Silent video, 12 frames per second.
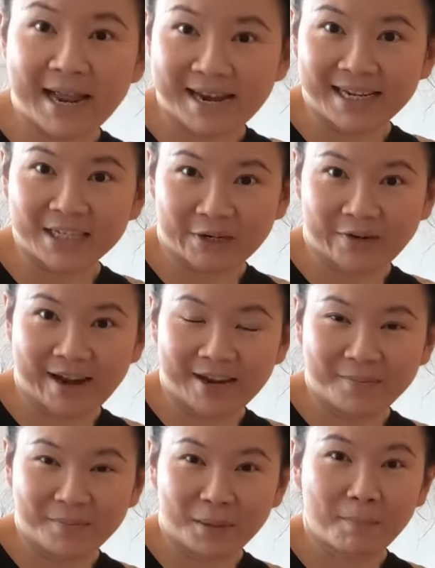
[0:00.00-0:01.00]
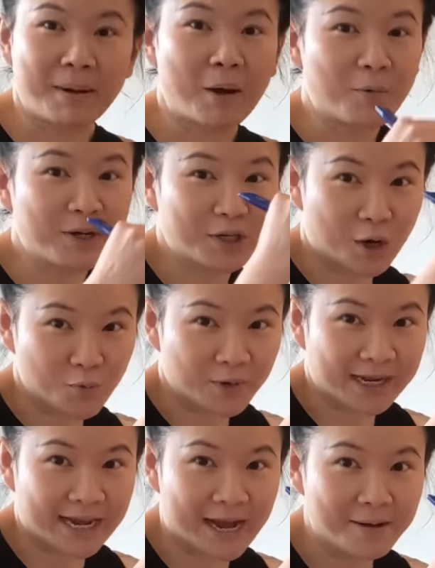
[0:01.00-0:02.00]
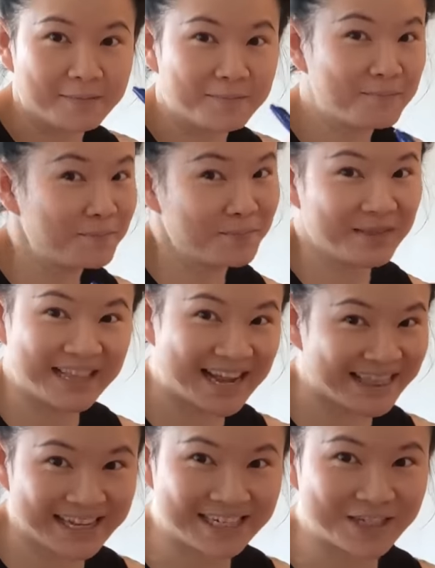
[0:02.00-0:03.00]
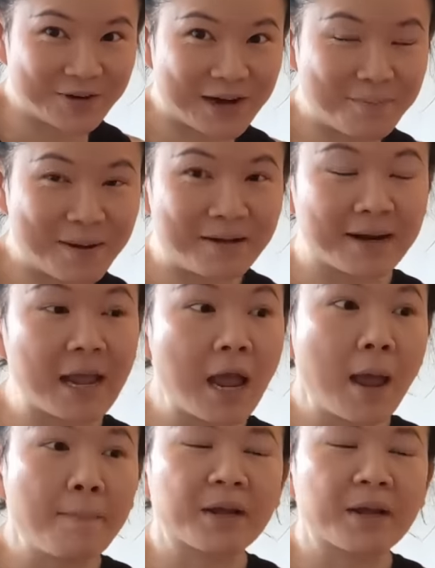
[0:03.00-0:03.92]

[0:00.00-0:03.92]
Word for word: planning is great, but we don't recap, nothing is great about it.